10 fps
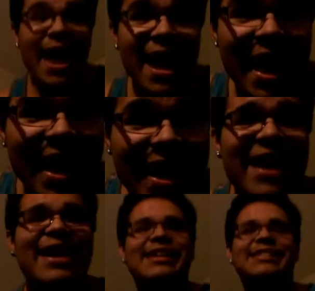Hey
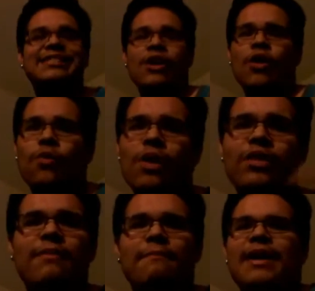guys,
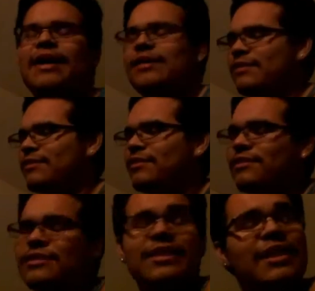welcome back
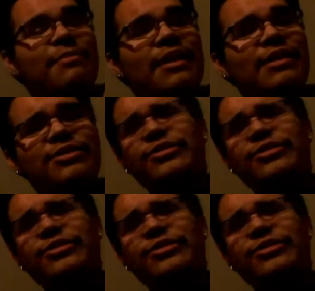to King Panda